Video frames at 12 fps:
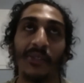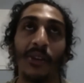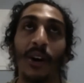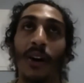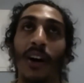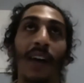
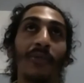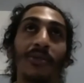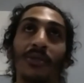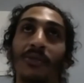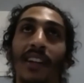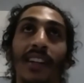know i was
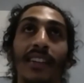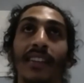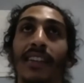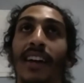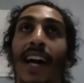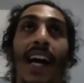
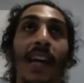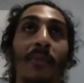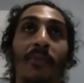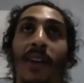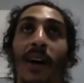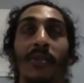already hyped
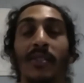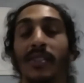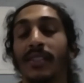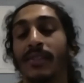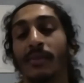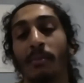when i
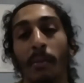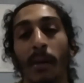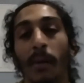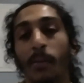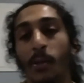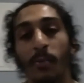was when my
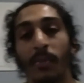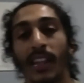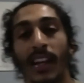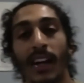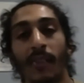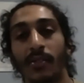mom told me
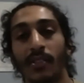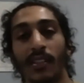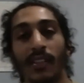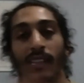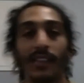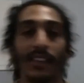that i was
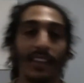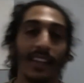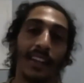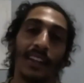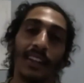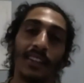gonna
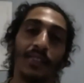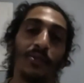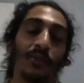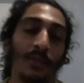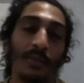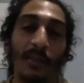she was
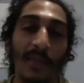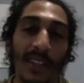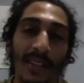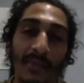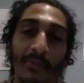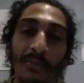gonna put me
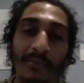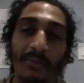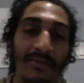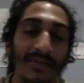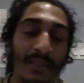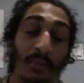in
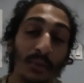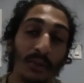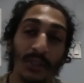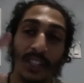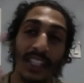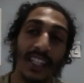
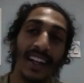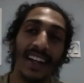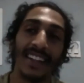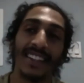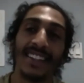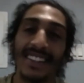bruce lee
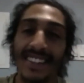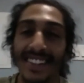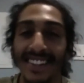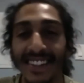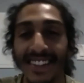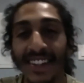classes
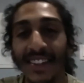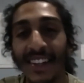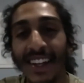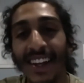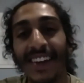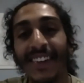and stuff yeah.
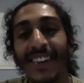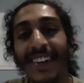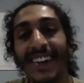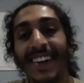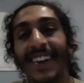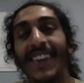
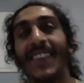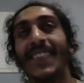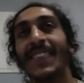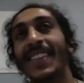but um